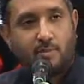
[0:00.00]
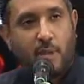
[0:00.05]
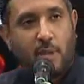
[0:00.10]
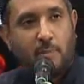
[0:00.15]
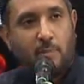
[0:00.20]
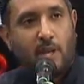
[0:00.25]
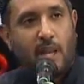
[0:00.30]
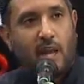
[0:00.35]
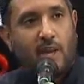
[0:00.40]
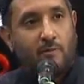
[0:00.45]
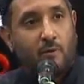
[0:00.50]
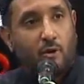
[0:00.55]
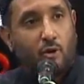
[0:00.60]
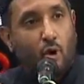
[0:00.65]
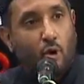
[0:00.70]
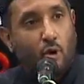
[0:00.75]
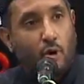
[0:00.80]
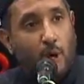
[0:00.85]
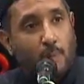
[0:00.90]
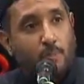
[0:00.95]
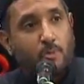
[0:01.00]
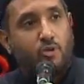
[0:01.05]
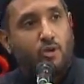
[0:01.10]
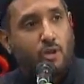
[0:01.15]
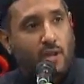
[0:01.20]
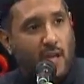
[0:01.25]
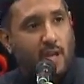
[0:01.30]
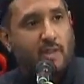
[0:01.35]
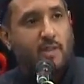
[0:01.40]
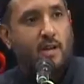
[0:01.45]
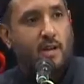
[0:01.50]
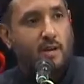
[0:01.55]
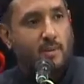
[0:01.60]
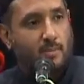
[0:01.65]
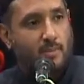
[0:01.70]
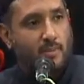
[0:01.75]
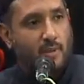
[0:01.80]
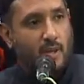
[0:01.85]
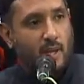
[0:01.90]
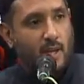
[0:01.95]
people have grown up together.
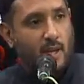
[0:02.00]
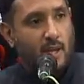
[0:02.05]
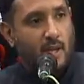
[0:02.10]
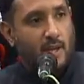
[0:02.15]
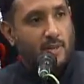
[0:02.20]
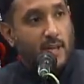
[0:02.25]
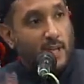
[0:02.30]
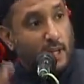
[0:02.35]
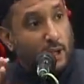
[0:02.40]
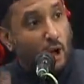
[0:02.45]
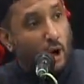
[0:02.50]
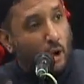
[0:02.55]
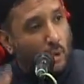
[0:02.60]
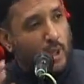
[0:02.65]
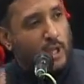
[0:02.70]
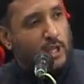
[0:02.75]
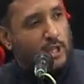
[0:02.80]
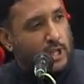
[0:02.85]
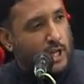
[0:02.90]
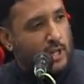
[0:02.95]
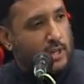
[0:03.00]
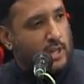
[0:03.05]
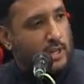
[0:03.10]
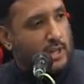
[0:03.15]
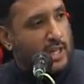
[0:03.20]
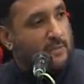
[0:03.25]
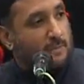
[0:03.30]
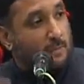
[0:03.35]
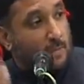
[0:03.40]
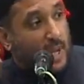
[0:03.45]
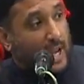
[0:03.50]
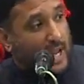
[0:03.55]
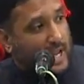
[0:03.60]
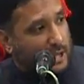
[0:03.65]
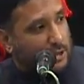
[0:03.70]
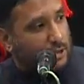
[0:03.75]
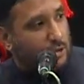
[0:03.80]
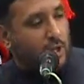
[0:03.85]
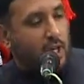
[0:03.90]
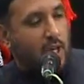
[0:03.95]
They know each other. They
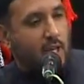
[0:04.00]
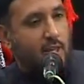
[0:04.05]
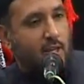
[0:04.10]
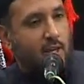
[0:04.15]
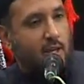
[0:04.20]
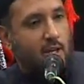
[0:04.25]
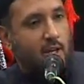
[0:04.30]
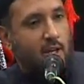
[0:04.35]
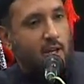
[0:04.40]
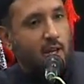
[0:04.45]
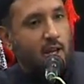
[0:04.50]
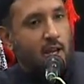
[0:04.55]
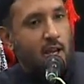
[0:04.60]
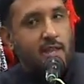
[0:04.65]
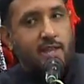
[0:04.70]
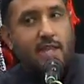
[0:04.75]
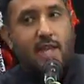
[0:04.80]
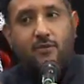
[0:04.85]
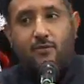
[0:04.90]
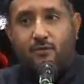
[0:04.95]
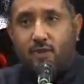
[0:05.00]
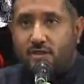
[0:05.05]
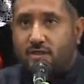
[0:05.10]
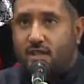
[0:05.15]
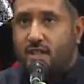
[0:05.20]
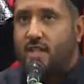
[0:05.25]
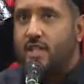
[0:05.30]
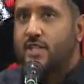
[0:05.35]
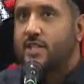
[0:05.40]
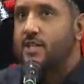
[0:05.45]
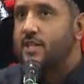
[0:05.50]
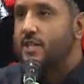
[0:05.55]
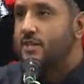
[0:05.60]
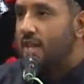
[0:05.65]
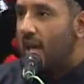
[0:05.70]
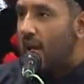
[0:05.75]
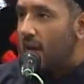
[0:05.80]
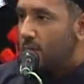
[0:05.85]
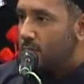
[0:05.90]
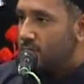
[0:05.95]
play together. They visit each
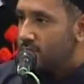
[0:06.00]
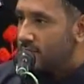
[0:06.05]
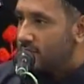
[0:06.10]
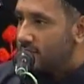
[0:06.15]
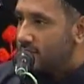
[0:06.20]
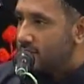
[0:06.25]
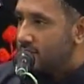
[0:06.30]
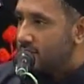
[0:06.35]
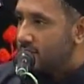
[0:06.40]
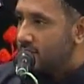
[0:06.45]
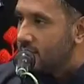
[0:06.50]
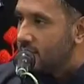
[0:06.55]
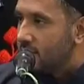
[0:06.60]
other's houses.